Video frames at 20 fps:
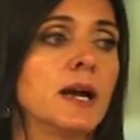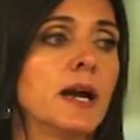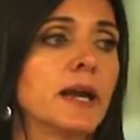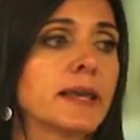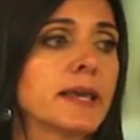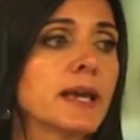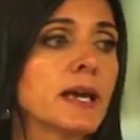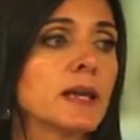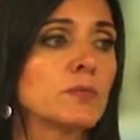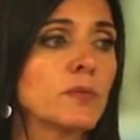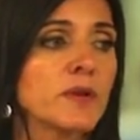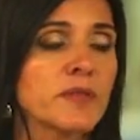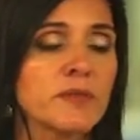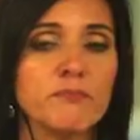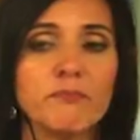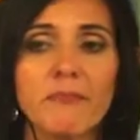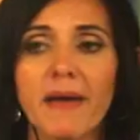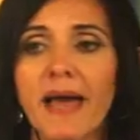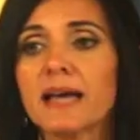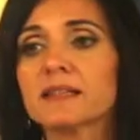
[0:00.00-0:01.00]
again with
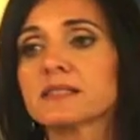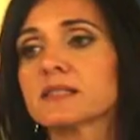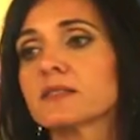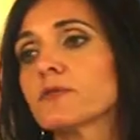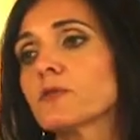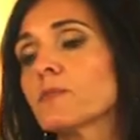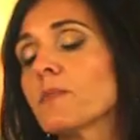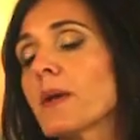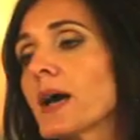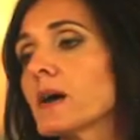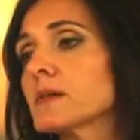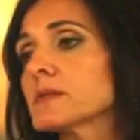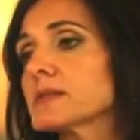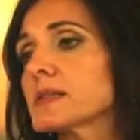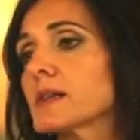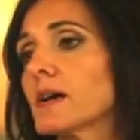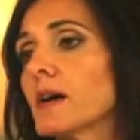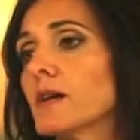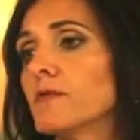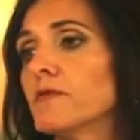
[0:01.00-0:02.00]
massive
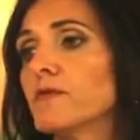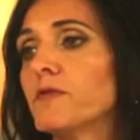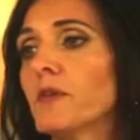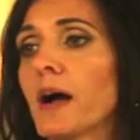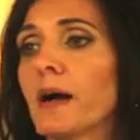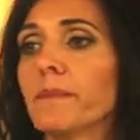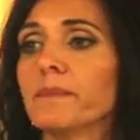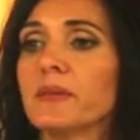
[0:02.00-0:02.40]
amounts of